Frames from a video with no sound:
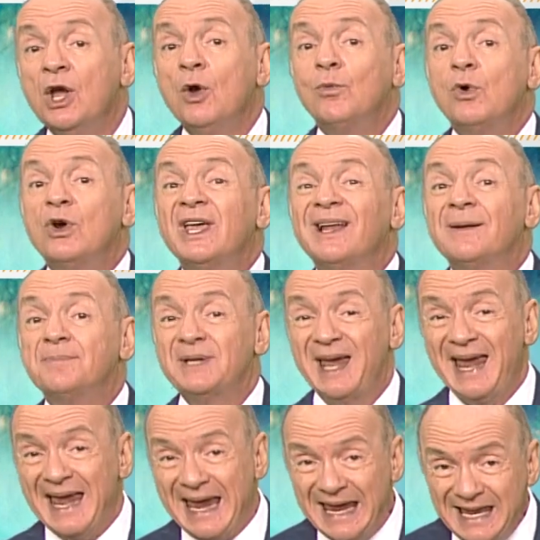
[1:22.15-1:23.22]
we'll get up to
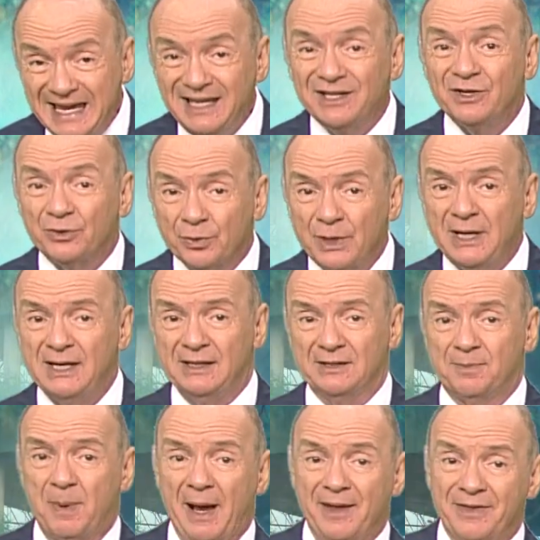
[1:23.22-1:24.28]
80 degrees
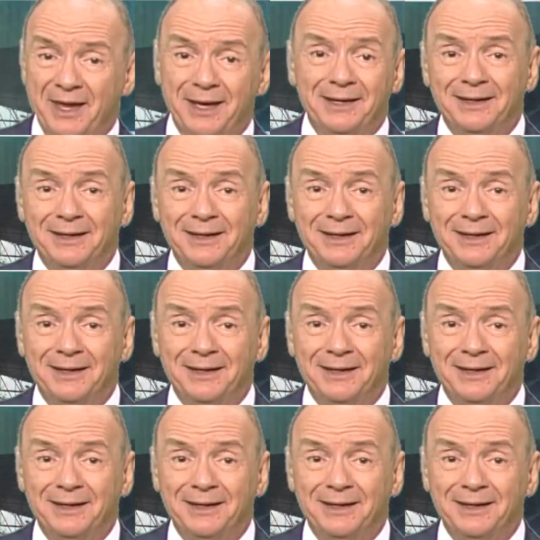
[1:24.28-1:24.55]
by then.